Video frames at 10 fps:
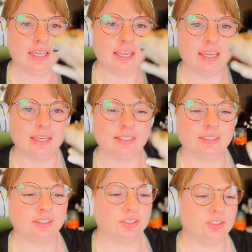
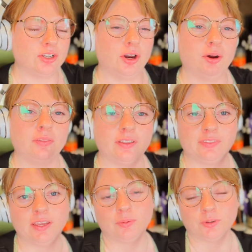and know that
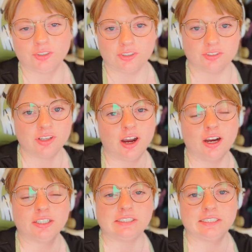they were just
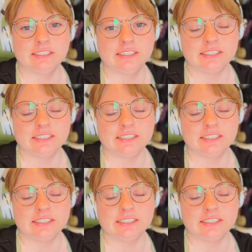haunted